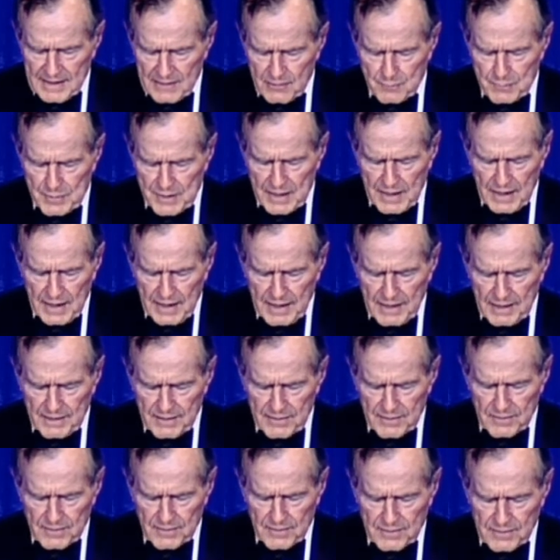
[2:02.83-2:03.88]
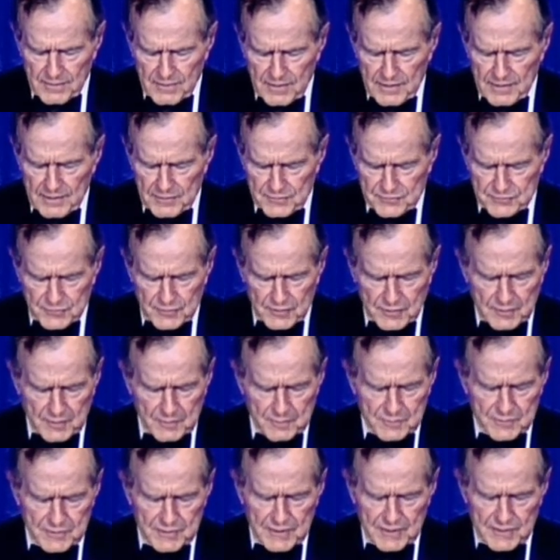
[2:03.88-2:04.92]
It would be a high honor under any
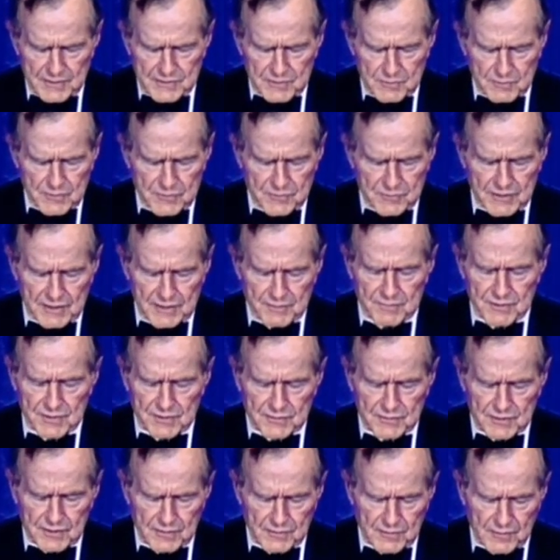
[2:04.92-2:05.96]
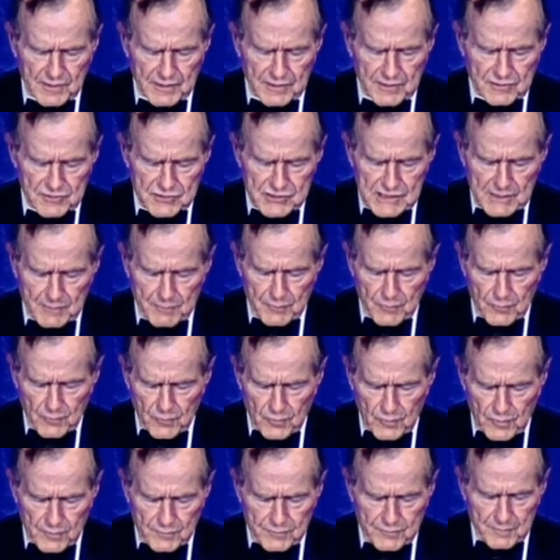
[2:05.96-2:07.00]
circumstance to receive this leadership
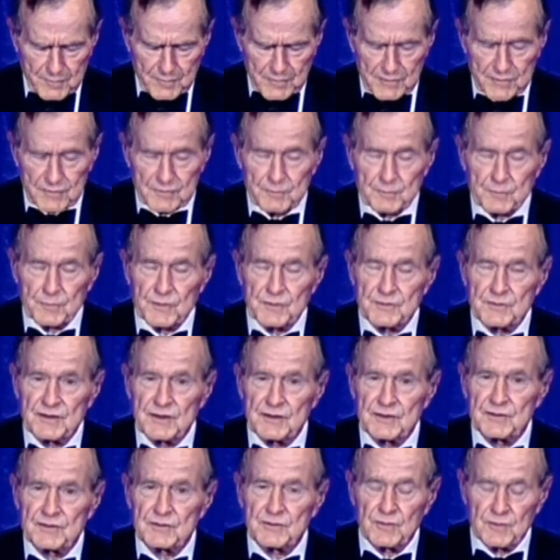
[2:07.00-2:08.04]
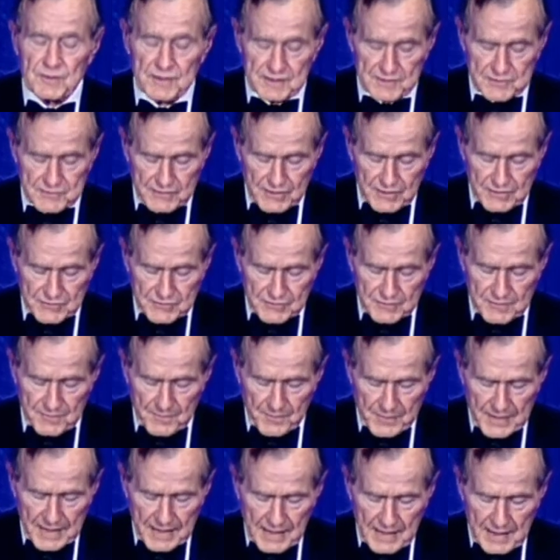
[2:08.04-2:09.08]
award from this prestigious organization,
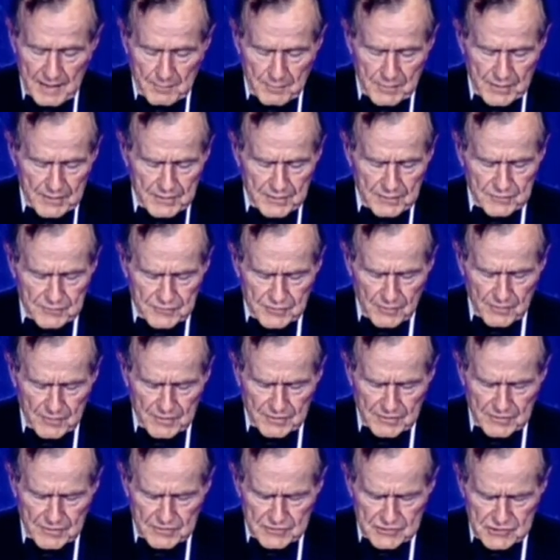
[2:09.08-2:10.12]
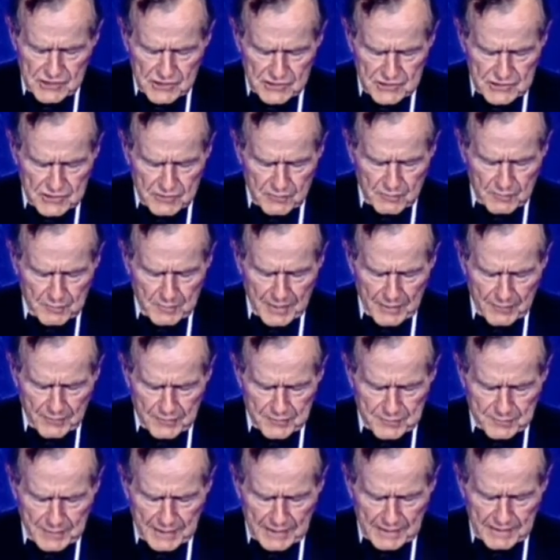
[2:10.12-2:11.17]
but to do so in conjunction with my
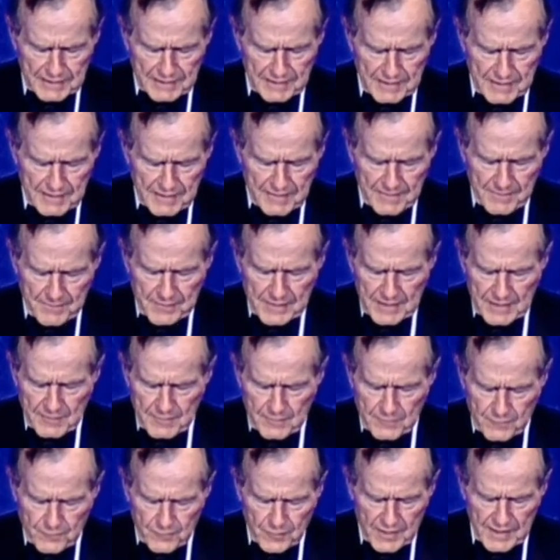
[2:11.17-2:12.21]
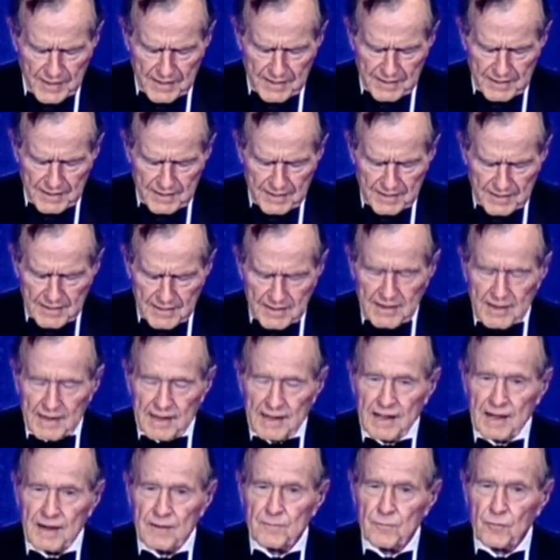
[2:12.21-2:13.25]
respected friend
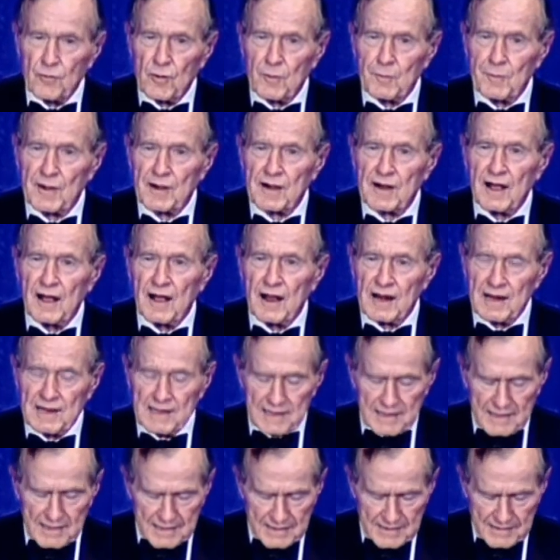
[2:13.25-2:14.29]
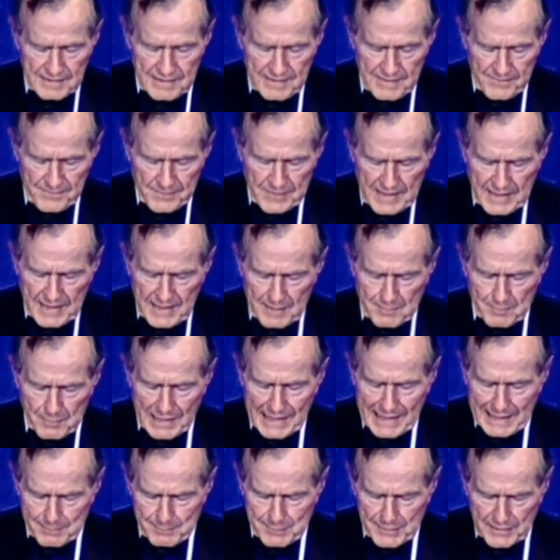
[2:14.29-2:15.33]
and former colleague and
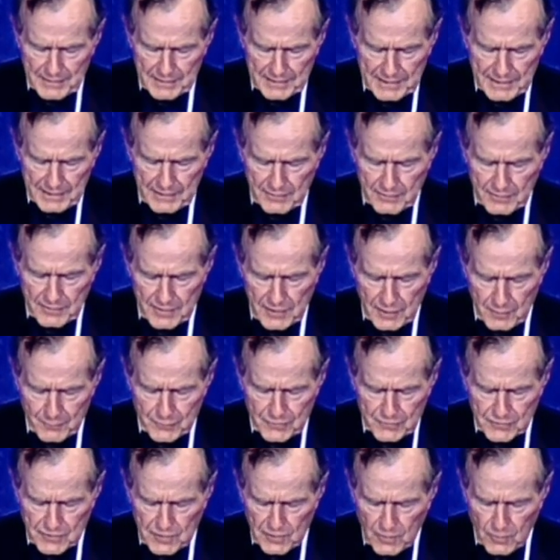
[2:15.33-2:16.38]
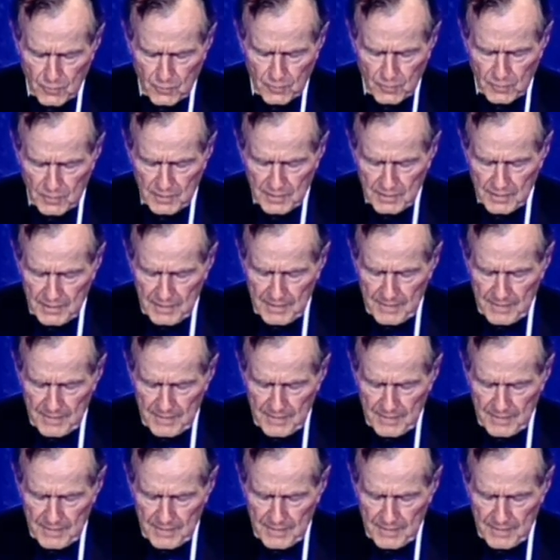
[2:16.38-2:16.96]
black belt eater, Helmut Kohl,